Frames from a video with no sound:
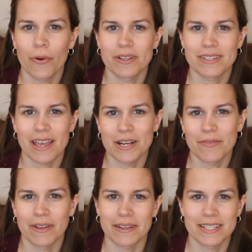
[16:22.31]
It's kind of
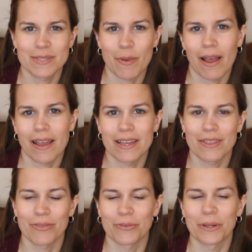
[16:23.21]
like a spy
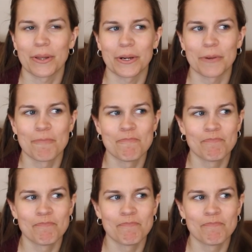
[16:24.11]
thriller,